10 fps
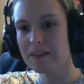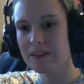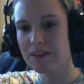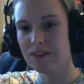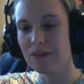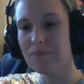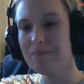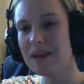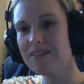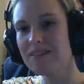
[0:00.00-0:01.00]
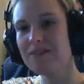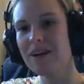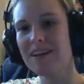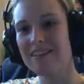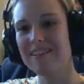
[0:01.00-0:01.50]
So amazing
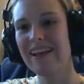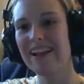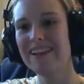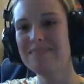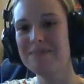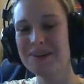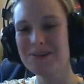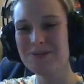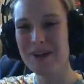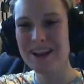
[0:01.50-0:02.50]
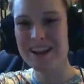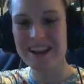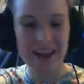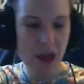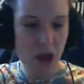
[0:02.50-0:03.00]
rare Celebi already!
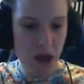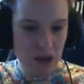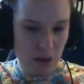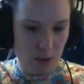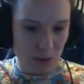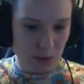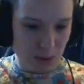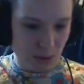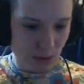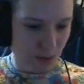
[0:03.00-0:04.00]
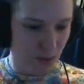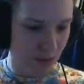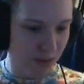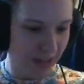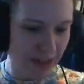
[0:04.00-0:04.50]
Ooh, I have